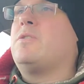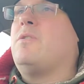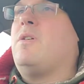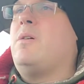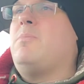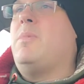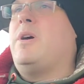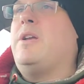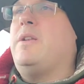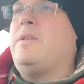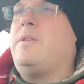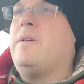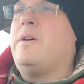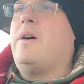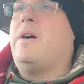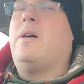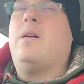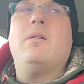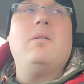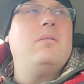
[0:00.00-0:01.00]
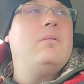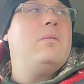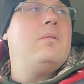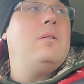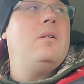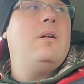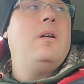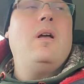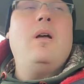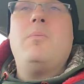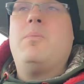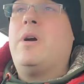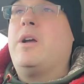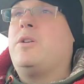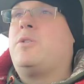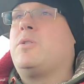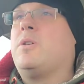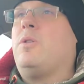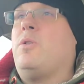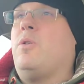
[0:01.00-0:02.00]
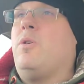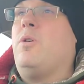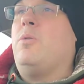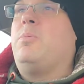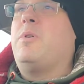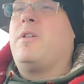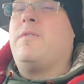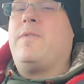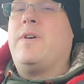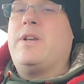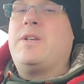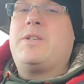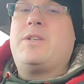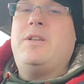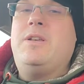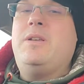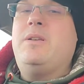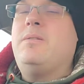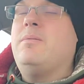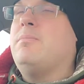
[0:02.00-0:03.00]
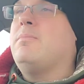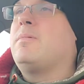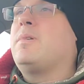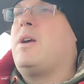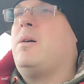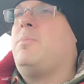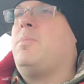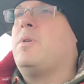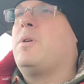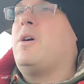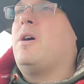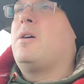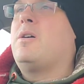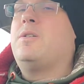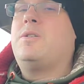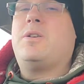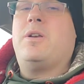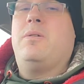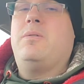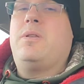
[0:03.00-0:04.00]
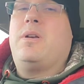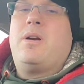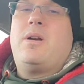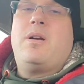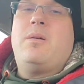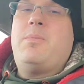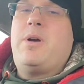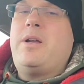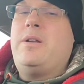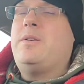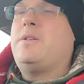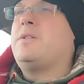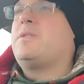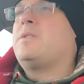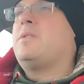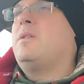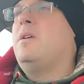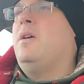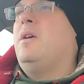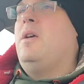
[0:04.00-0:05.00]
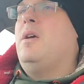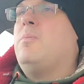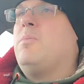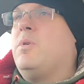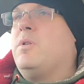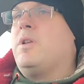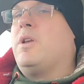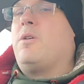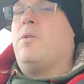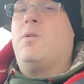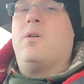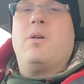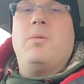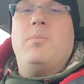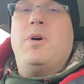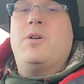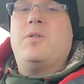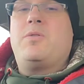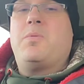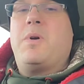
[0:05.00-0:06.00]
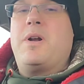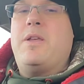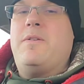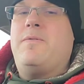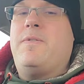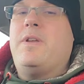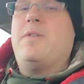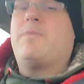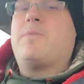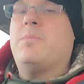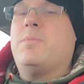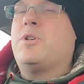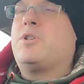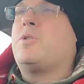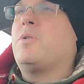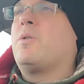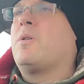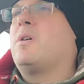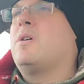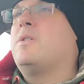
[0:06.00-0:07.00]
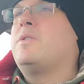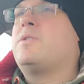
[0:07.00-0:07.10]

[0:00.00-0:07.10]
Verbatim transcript: So I might uh, might drill a hole. But if I see a couple cars out there, I might just only going about 20 feet from the shore.